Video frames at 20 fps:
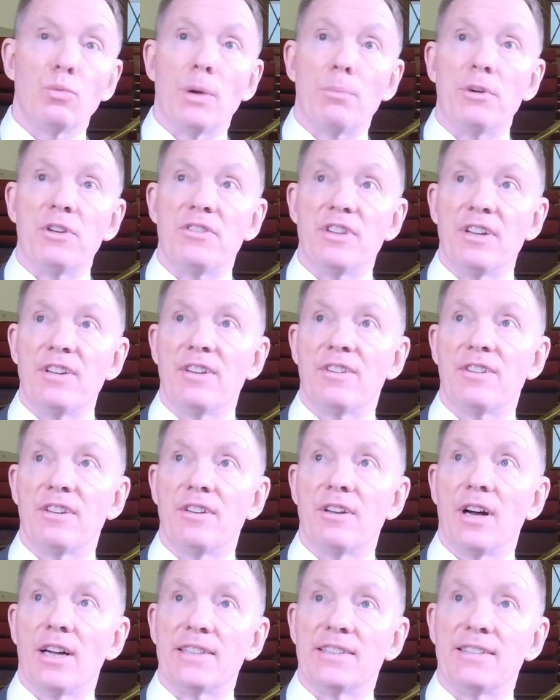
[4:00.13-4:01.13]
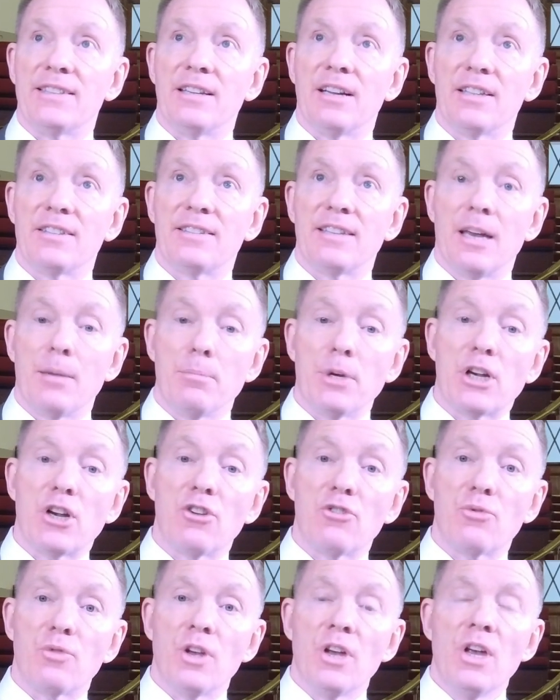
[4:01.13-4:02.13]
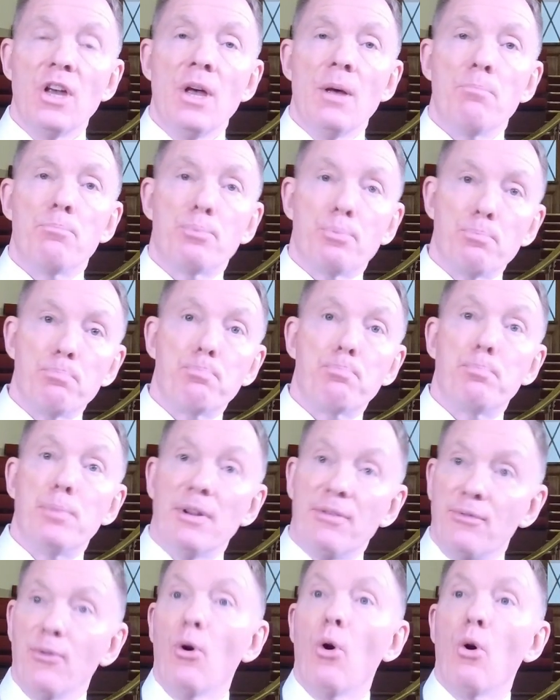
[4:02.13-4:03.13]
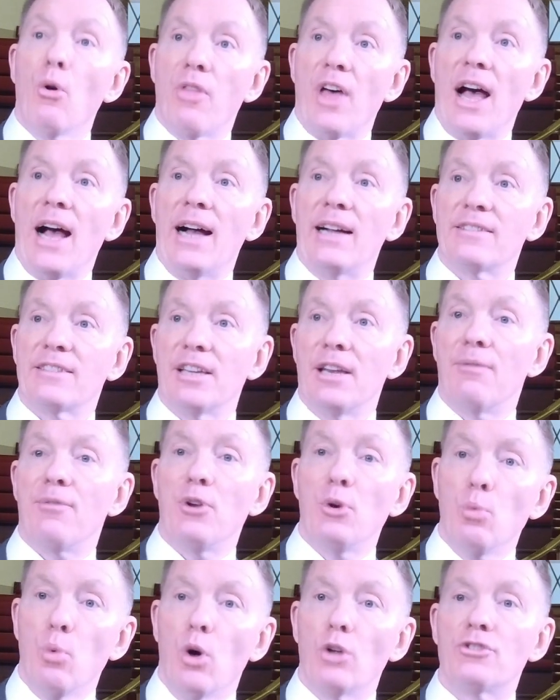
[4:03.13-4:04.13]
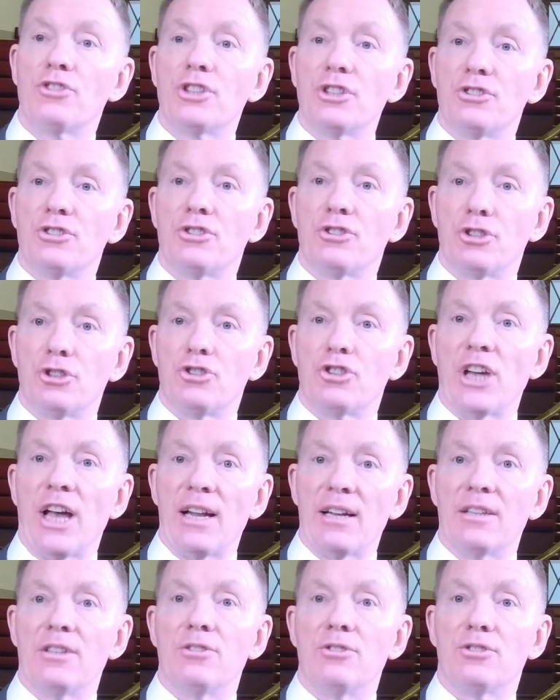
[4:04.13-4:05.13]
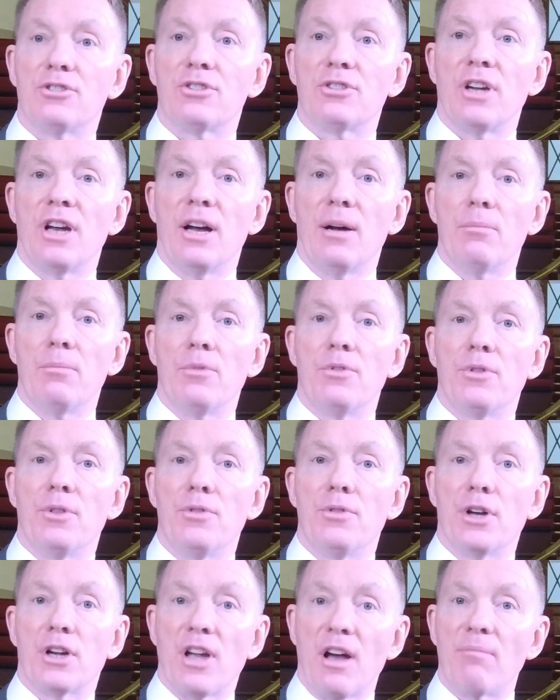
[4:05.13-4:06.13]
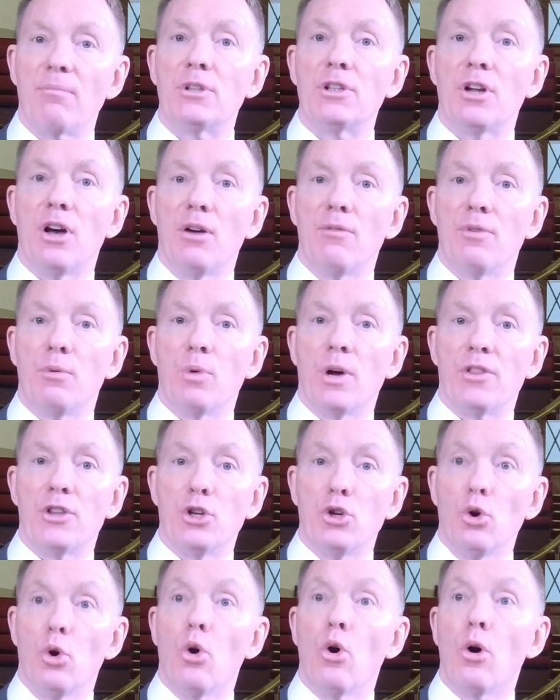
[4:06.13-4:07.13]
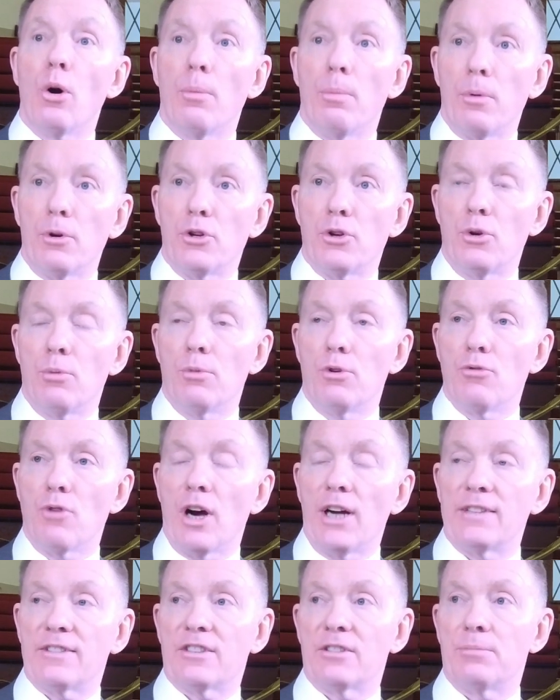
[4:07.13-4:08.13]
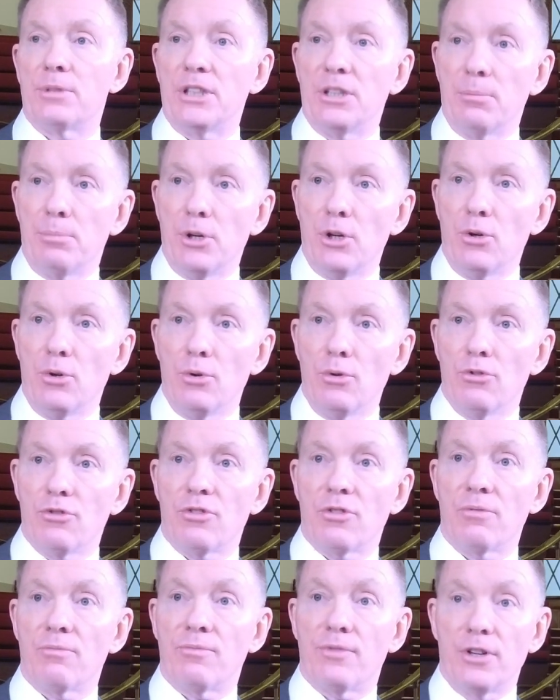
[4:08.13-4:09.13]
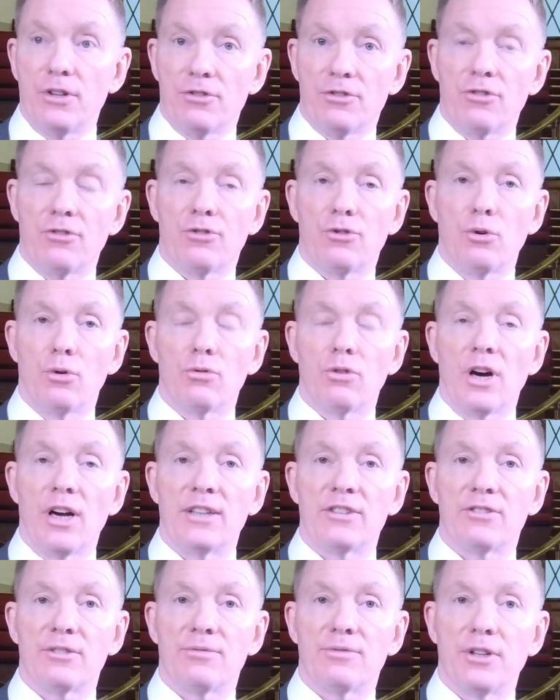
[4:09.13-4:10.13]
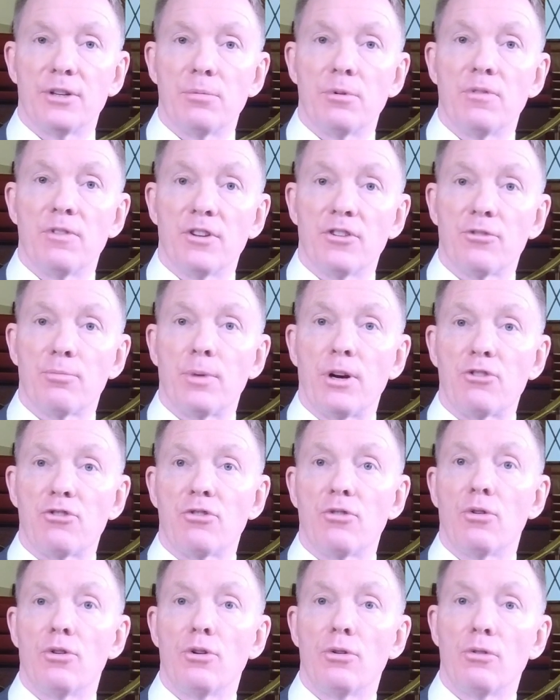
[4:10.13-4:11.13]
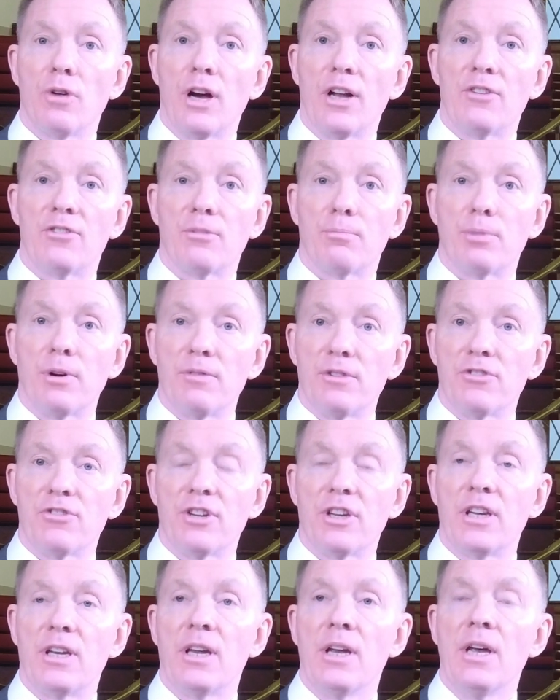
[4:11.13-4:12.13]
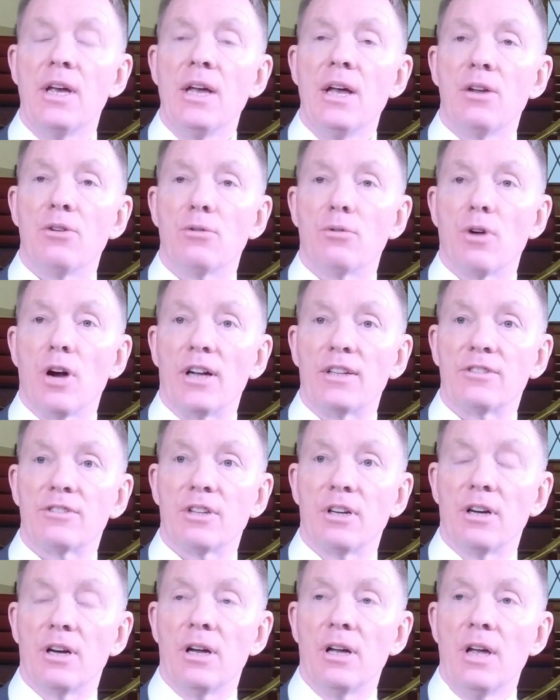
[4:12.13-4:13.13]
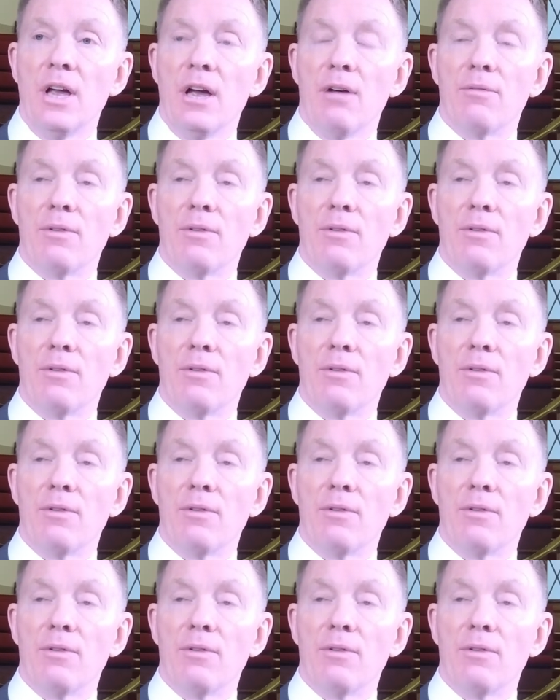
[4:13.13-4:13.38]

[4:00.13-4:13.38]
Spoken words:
when we did it in 1998 because before that, if you wanted to challenge the government over whether your human rights had been abused, for instance, your right to freedom of expression or your right to privacy, your right to